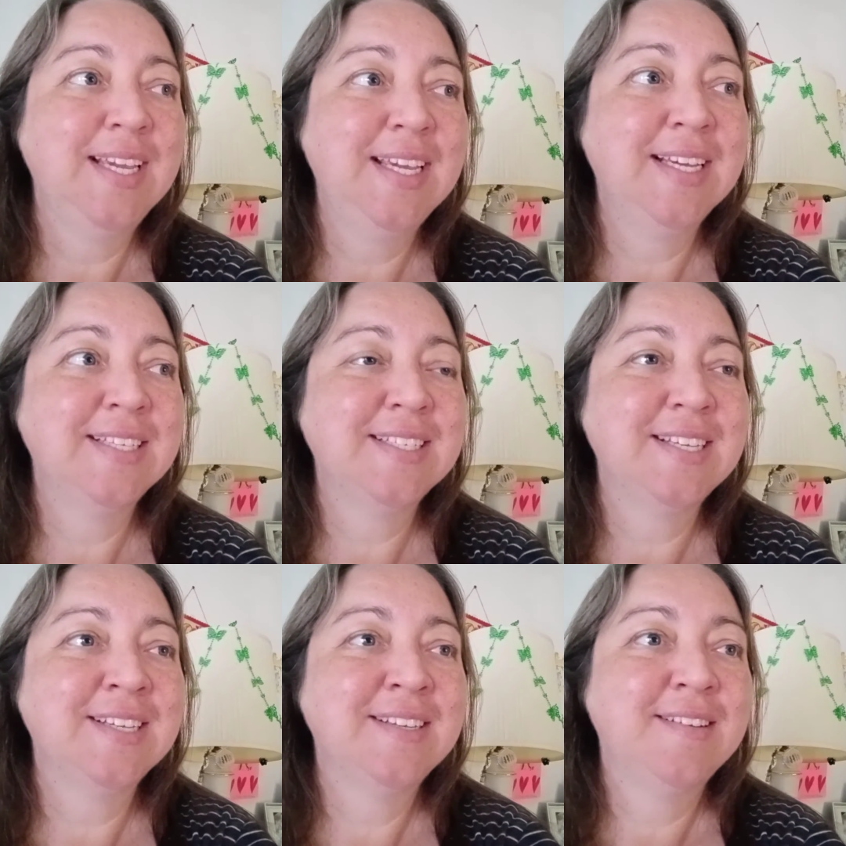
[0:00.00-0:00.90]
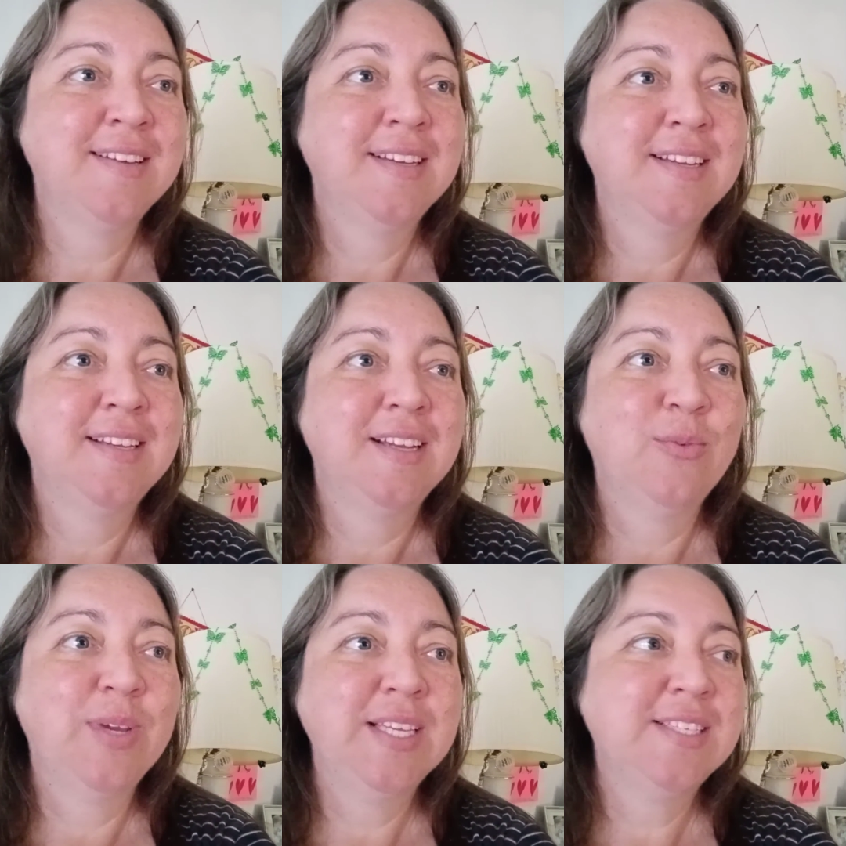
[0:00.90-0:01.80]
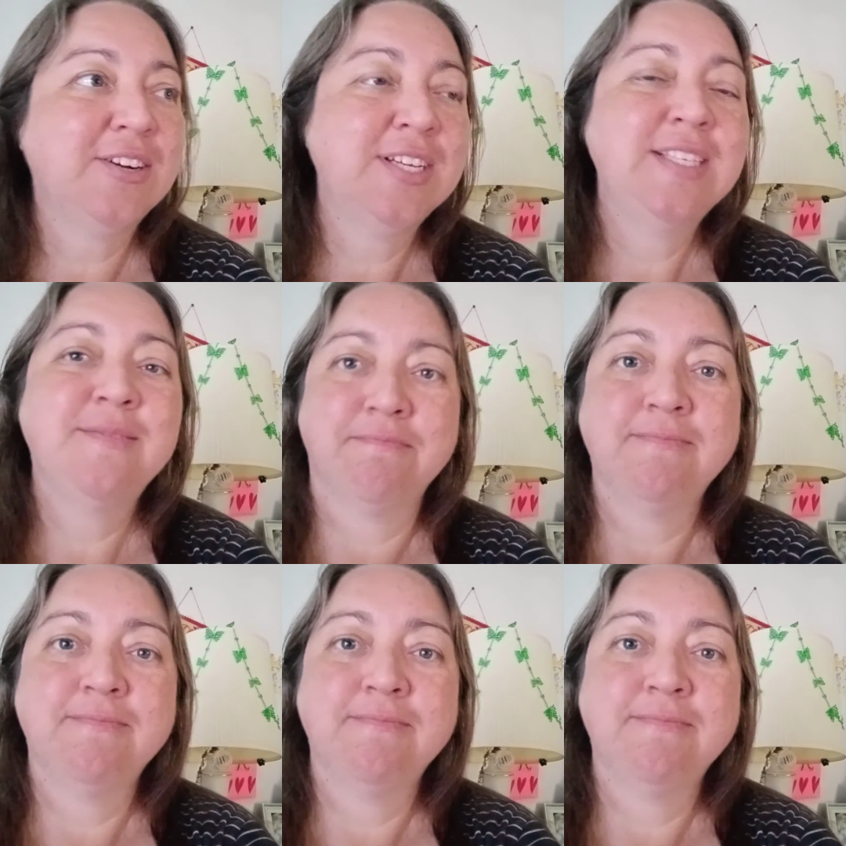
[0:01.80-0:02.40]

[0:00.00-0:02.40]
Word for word: And we started